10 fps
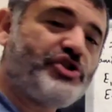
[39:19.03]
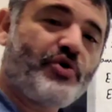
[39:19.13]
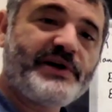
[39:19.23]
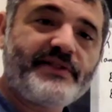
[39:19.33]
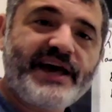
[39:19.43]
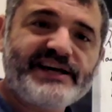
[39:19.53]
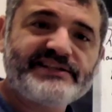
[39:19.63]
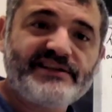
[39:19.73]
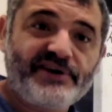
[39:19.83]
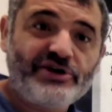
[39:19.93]
knowing the
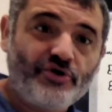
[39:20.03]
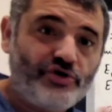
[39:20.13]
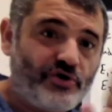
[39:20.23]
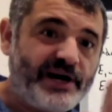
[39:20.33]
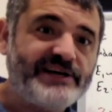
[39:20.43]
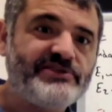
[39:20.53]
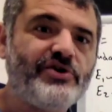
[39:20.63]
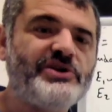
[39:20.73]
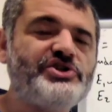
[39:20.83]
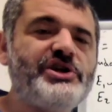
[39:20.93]
X, if I know your
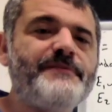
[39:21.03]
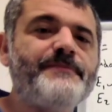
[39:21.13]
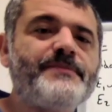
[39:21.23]
ideology,